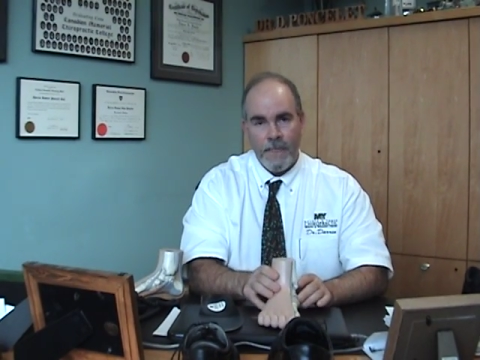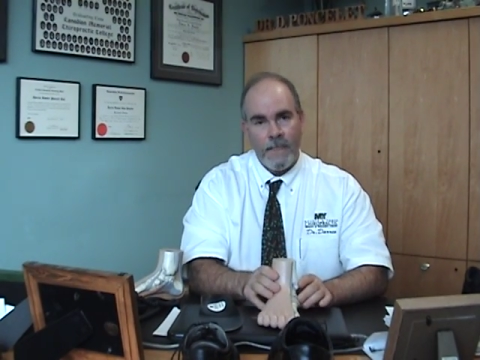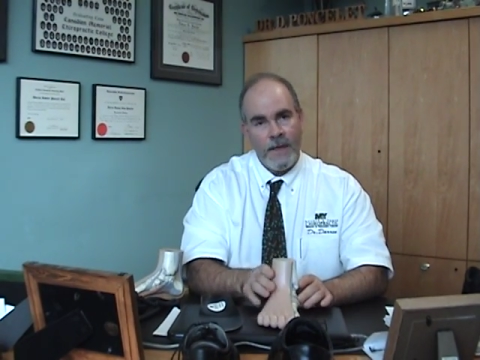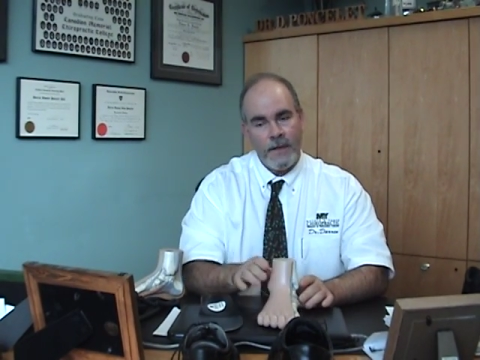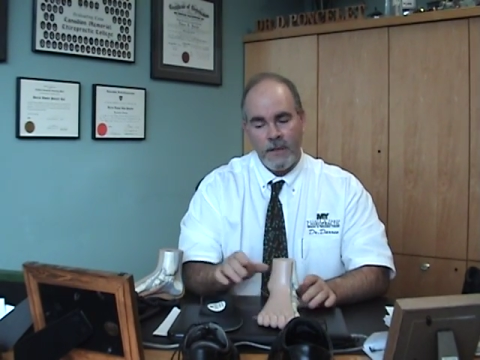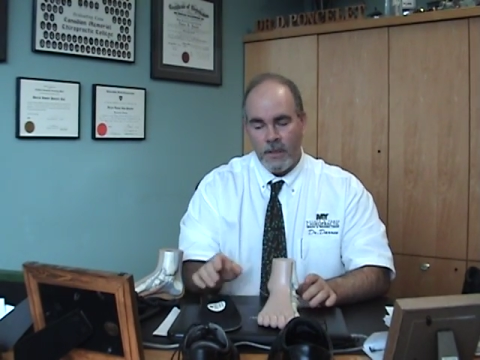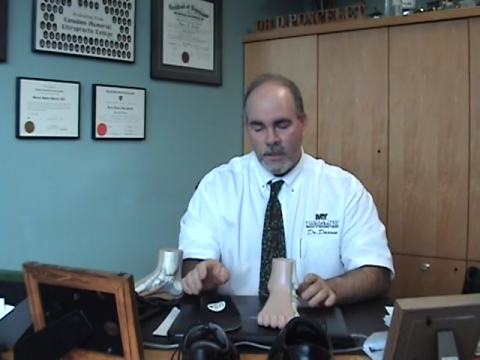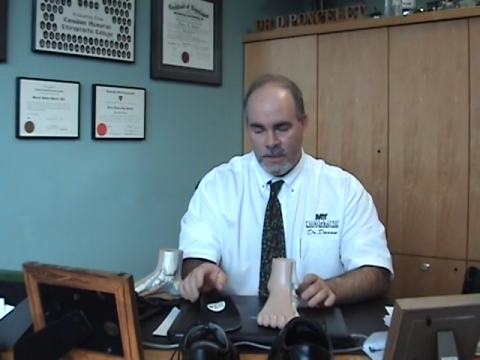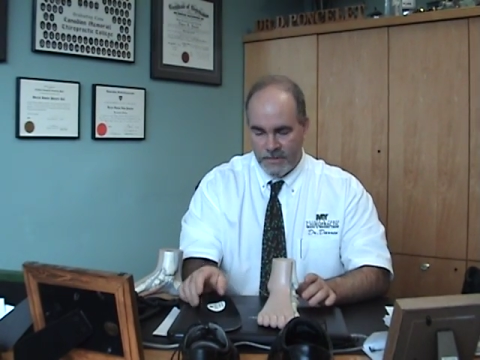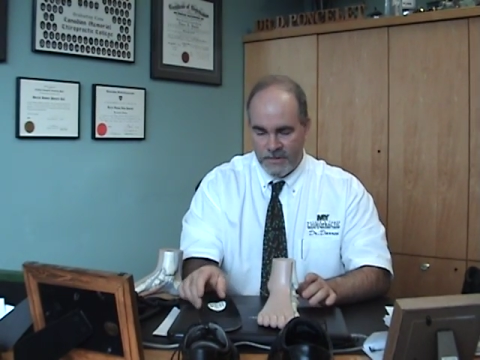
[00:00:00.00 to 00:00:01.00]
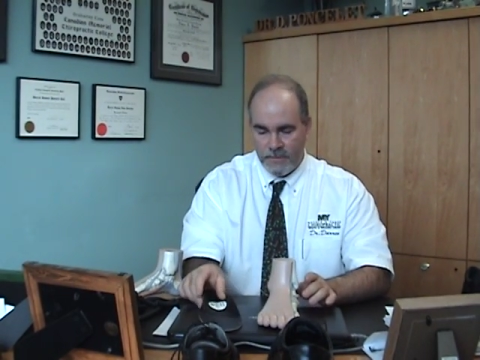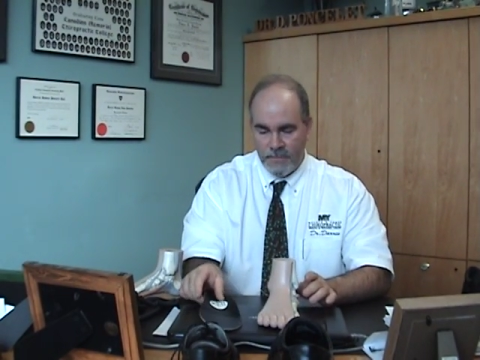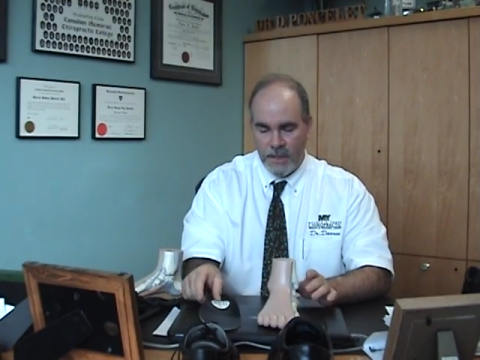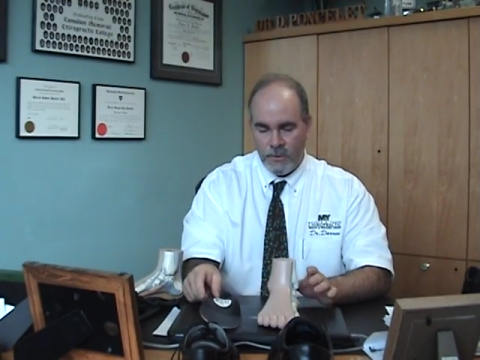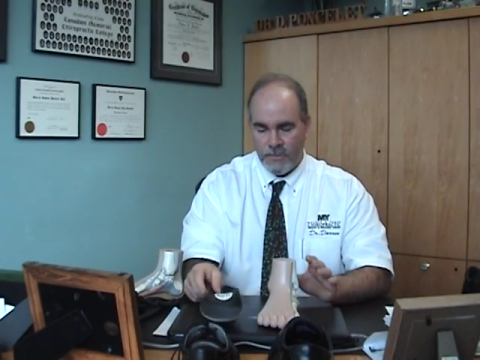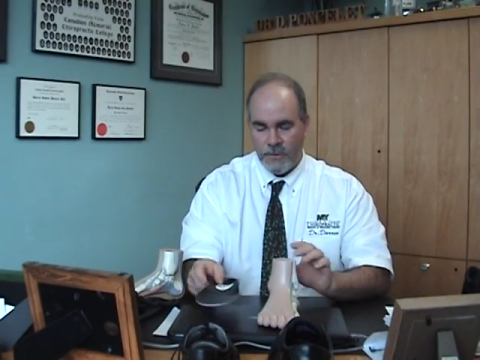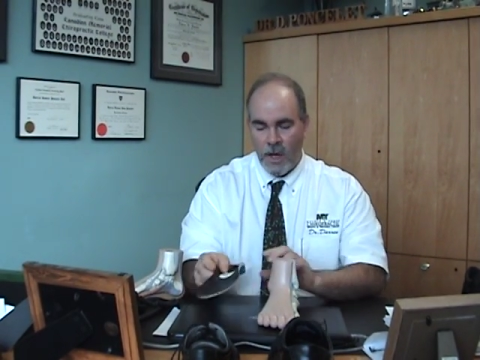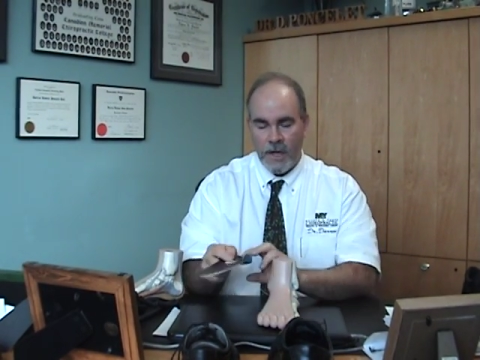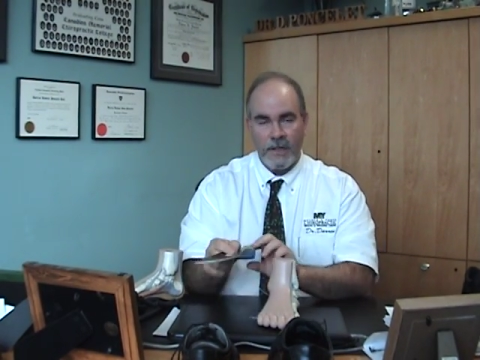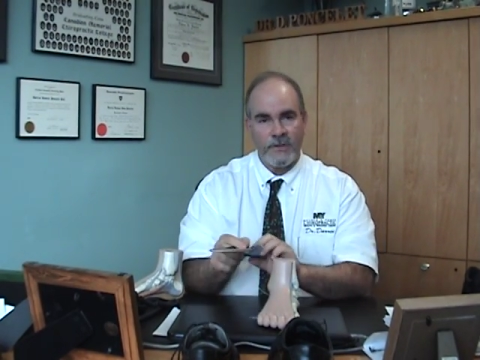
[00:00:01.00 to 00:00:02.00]
then custom-made
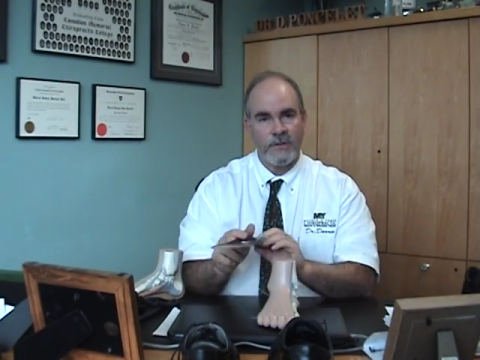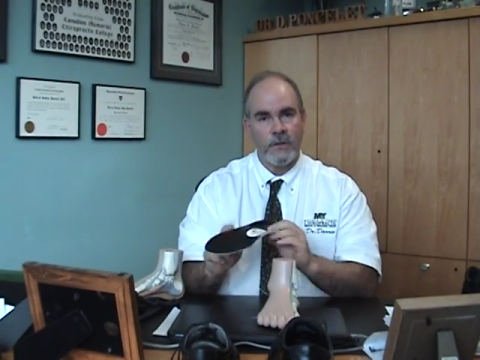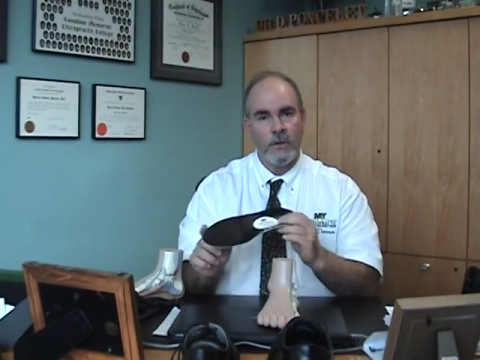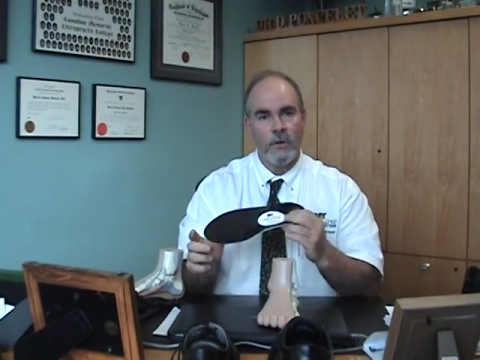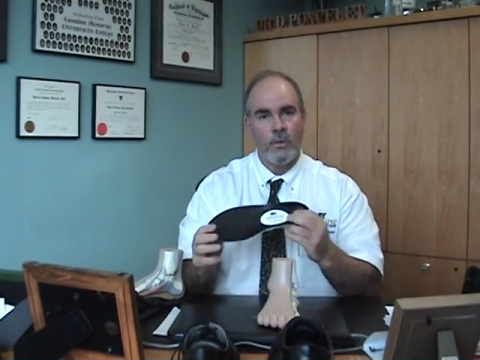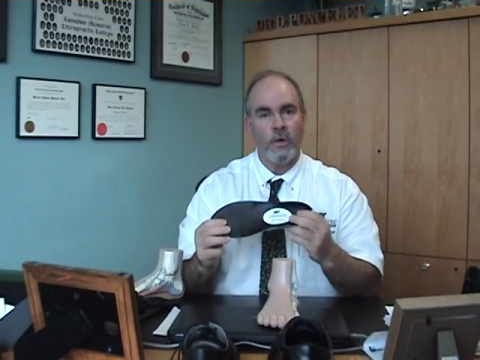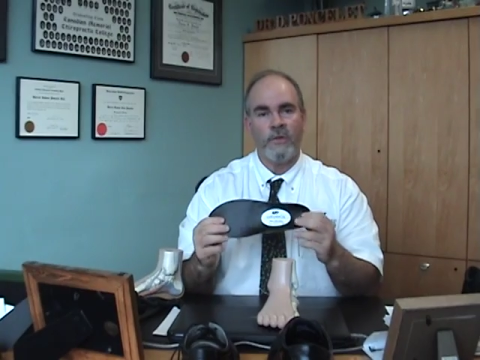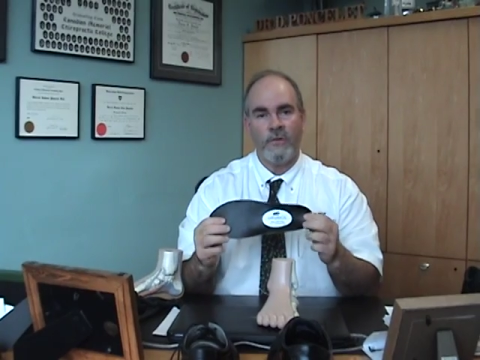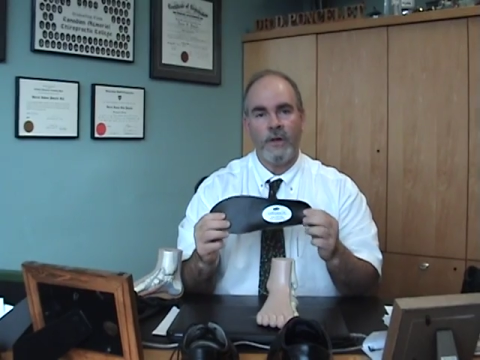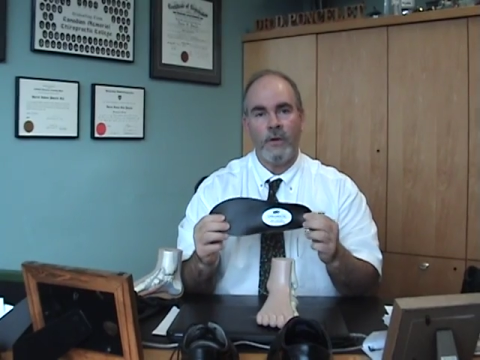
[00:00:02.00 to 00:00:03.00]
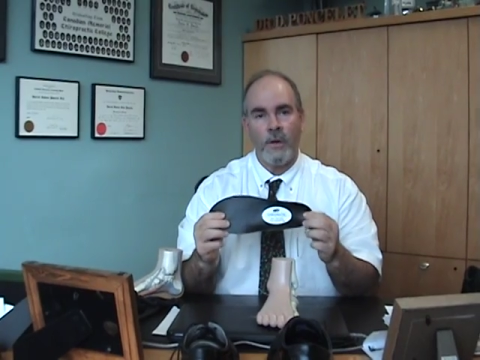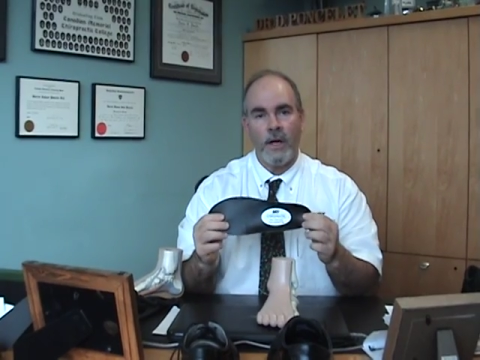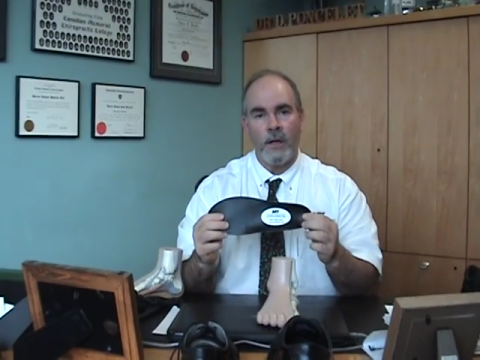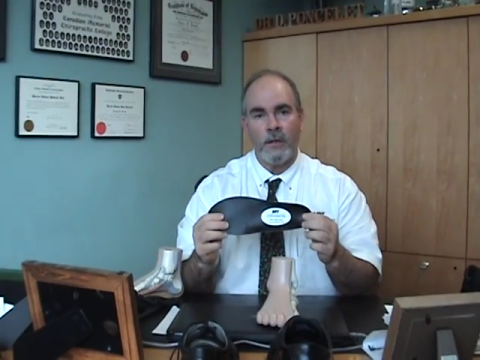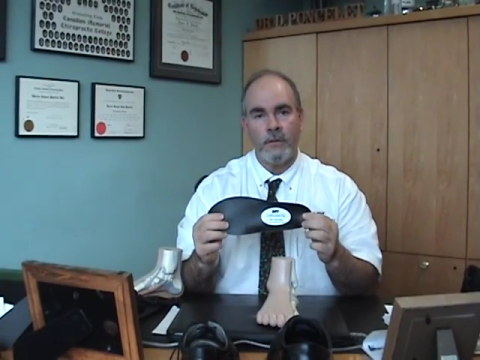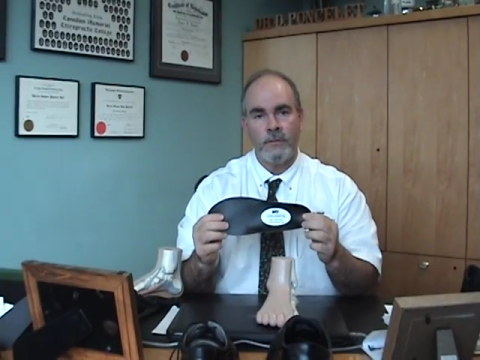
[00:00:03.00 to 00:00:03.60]
orthotics work very well.